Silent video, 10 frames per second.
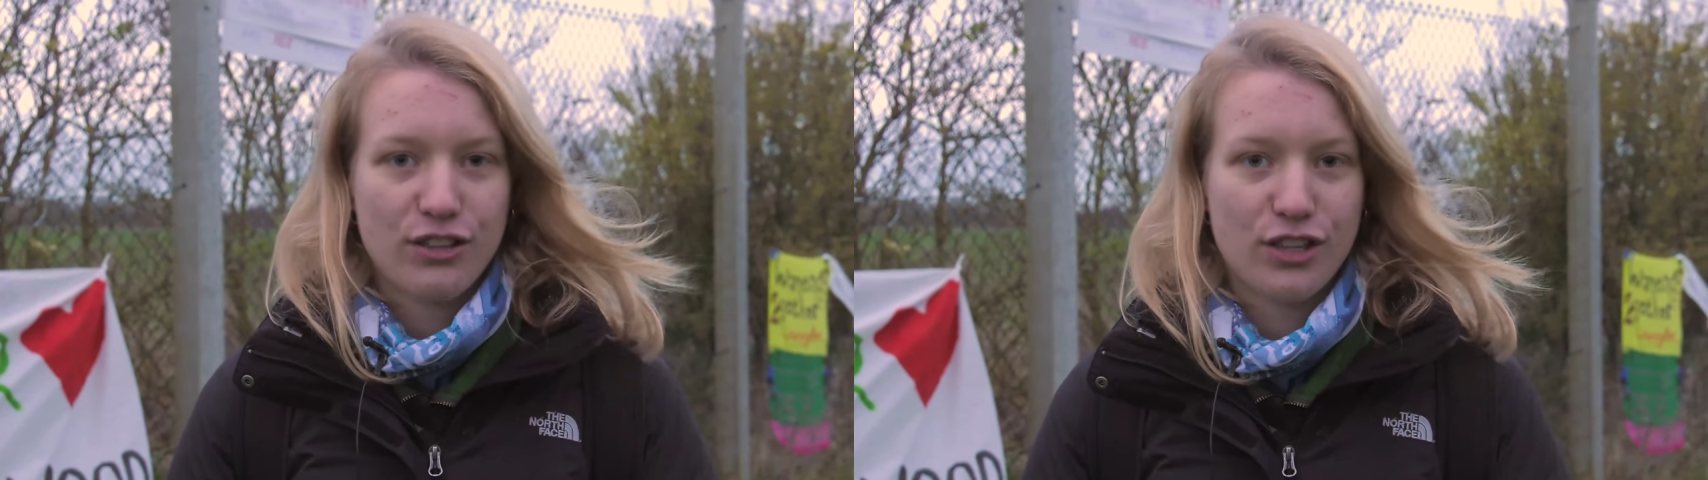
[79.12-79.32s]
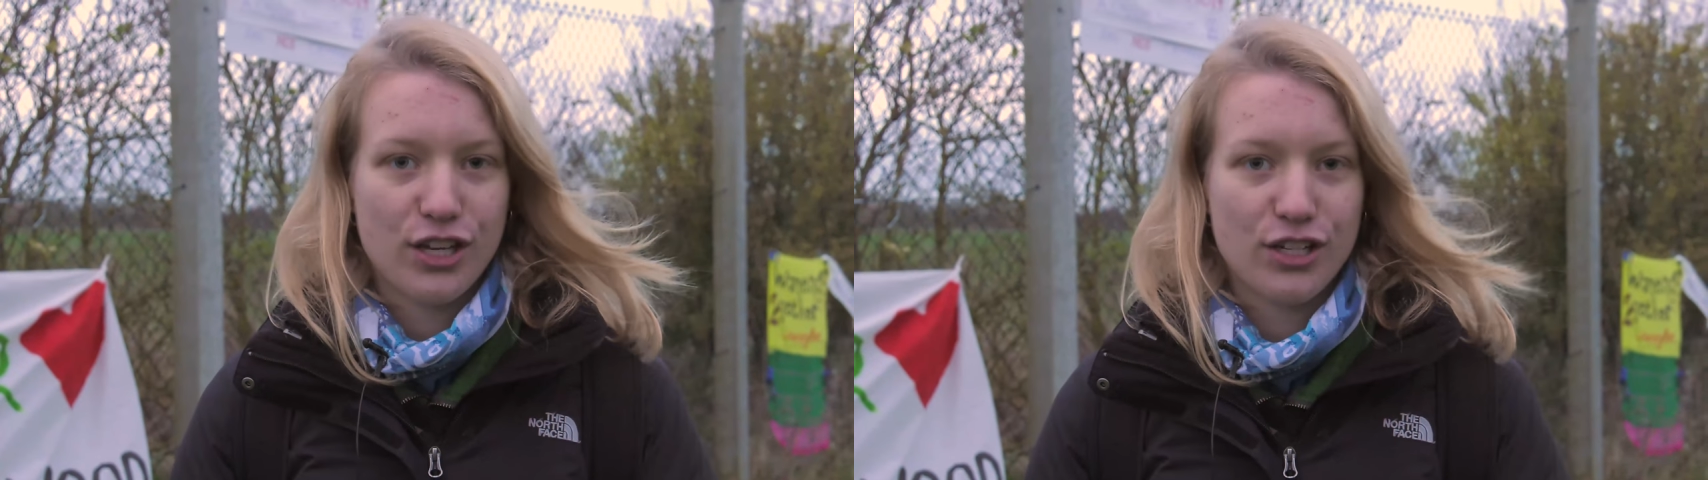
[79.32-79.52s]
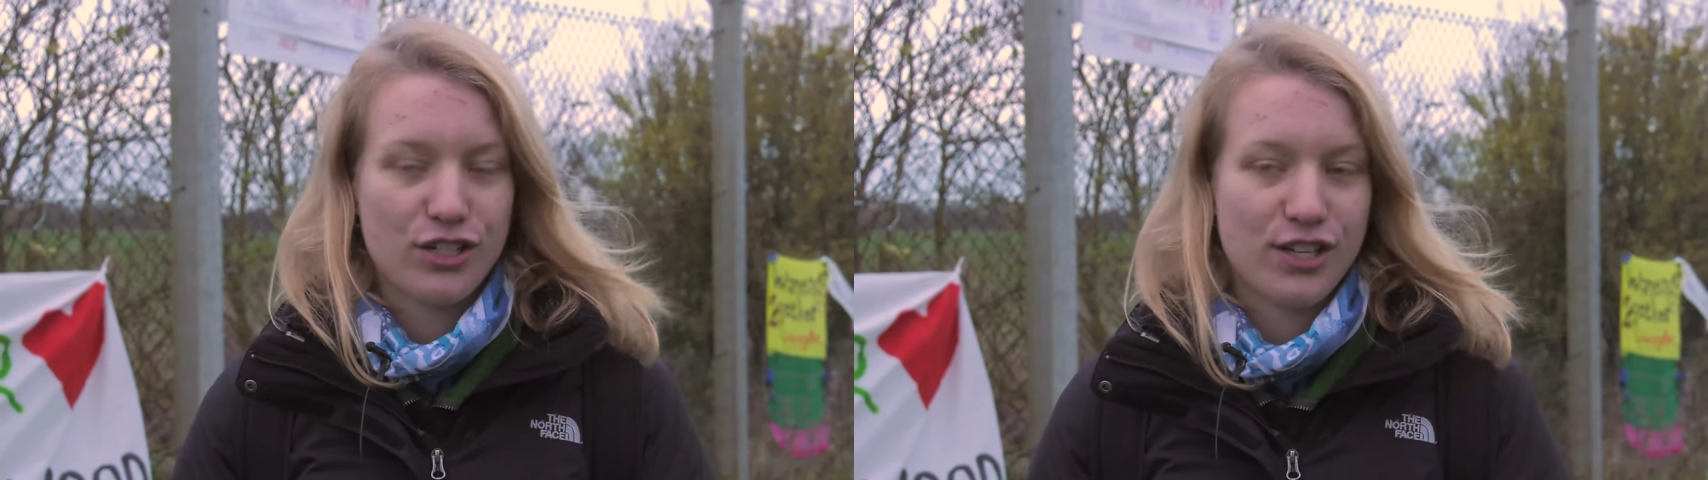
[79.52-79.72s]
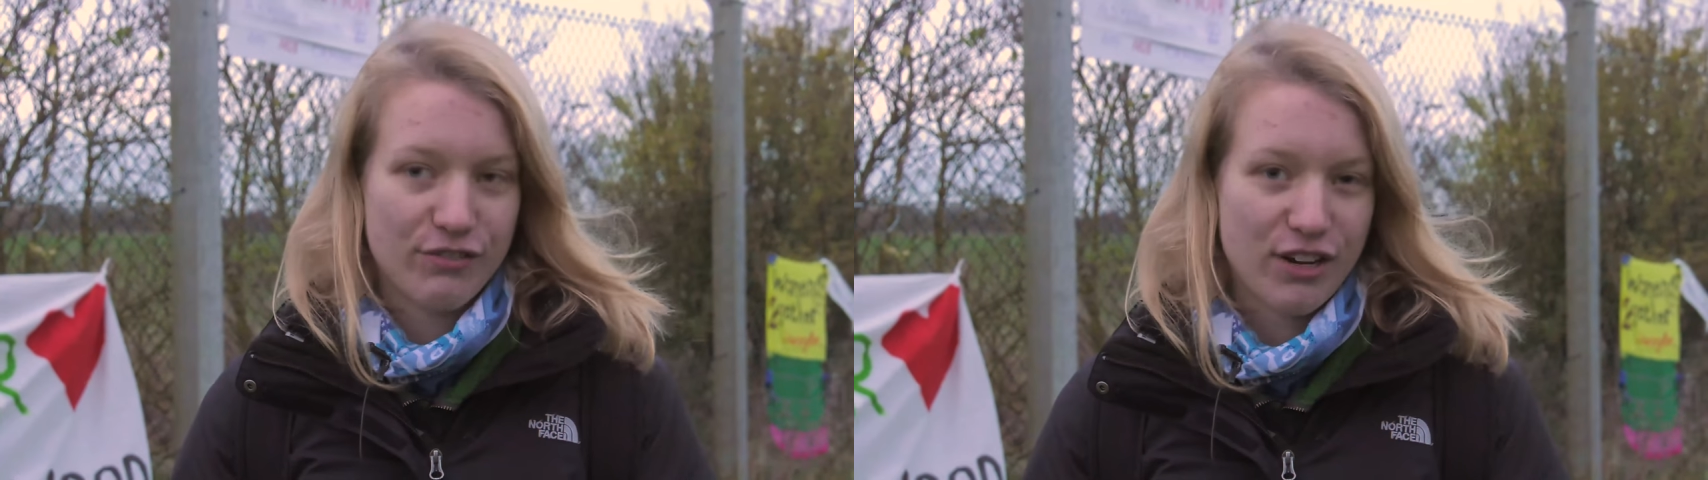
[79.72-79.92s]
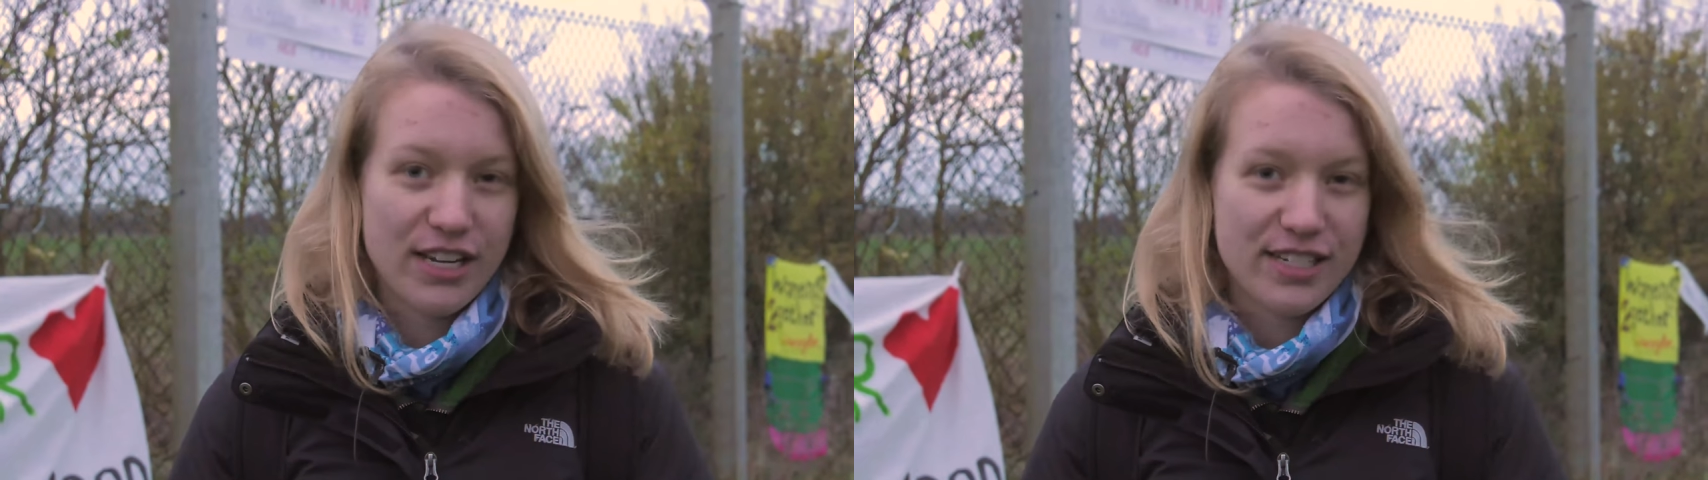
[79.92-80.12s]
that she
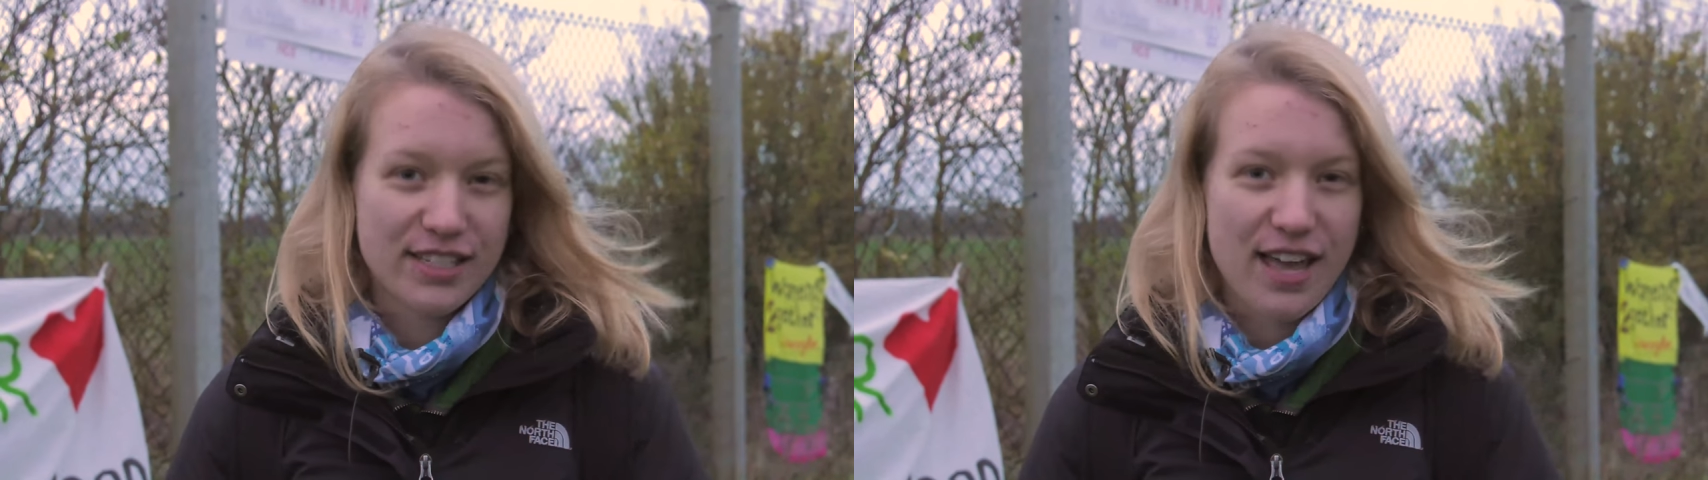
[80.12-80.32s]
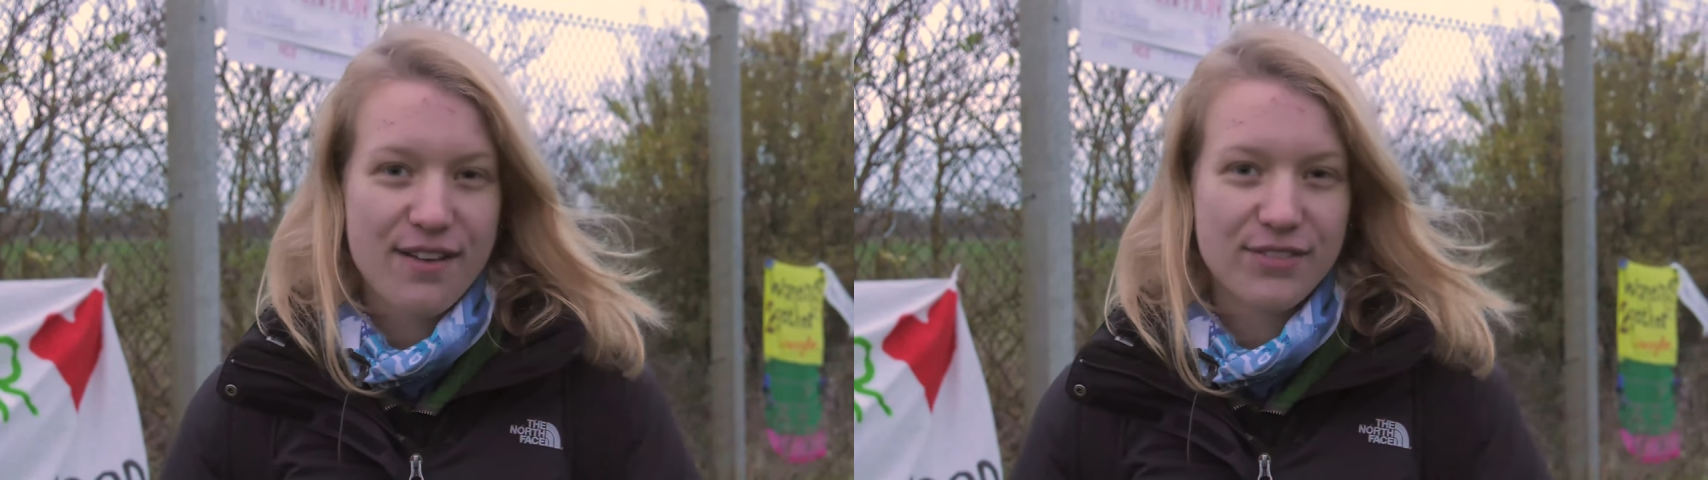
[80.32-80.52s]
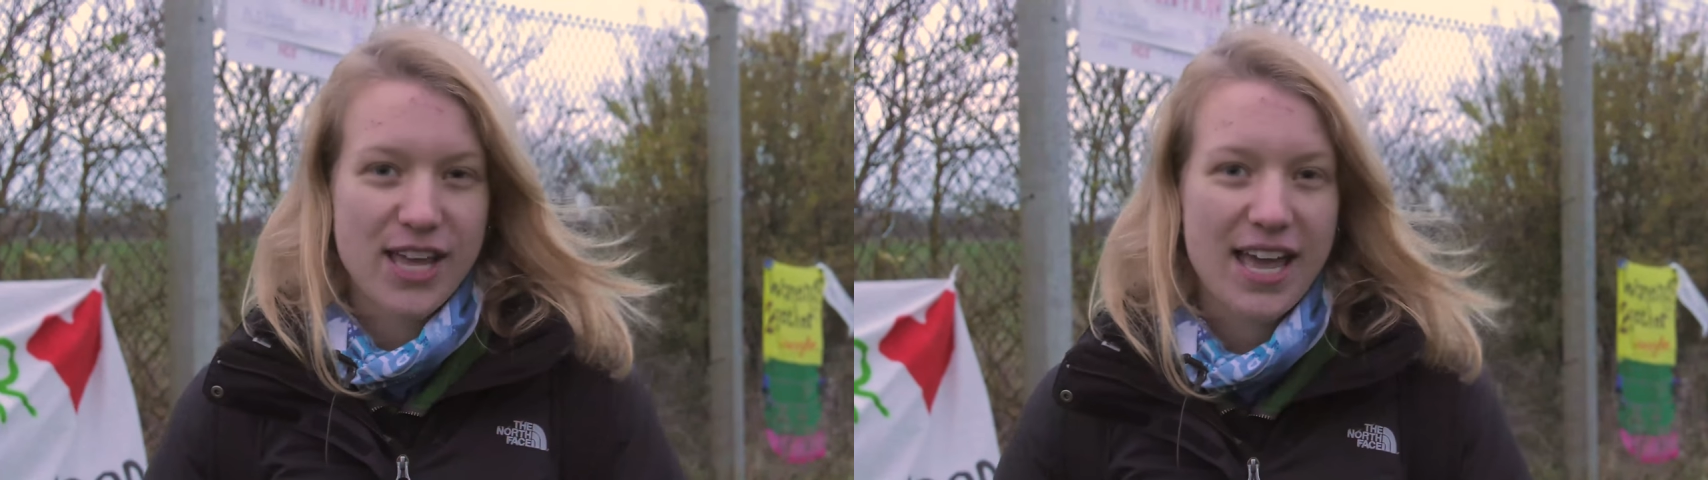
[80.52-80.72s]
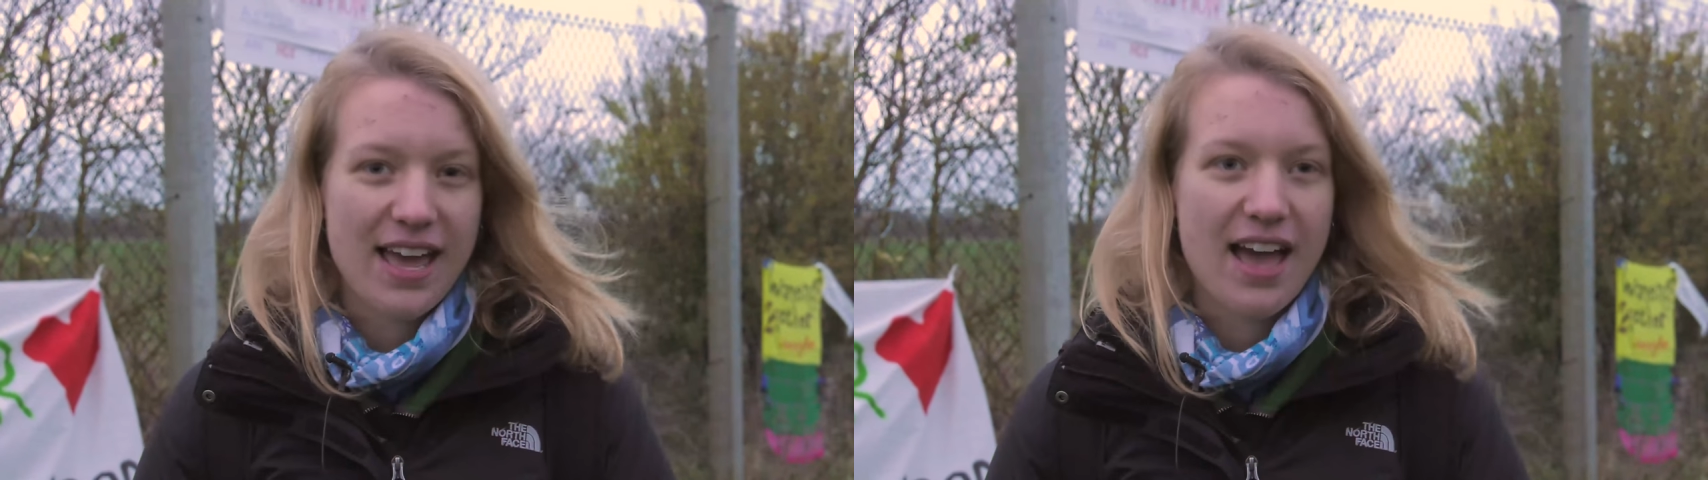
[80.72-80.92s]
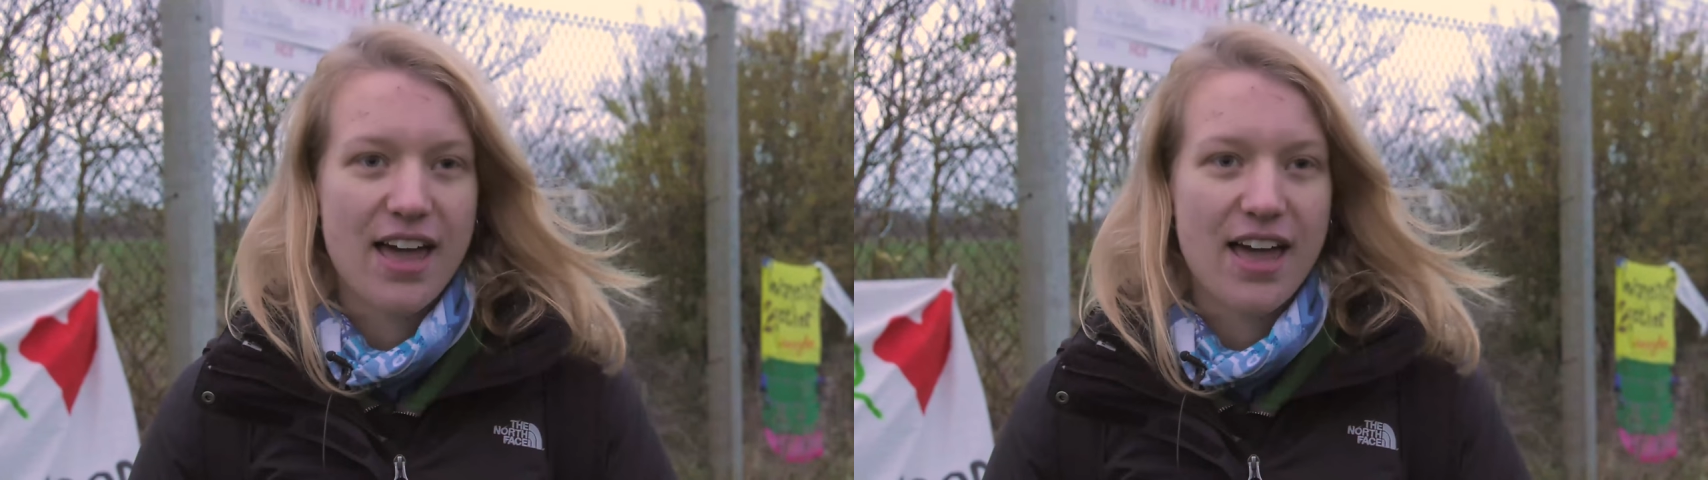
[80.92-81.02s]
really deserves it,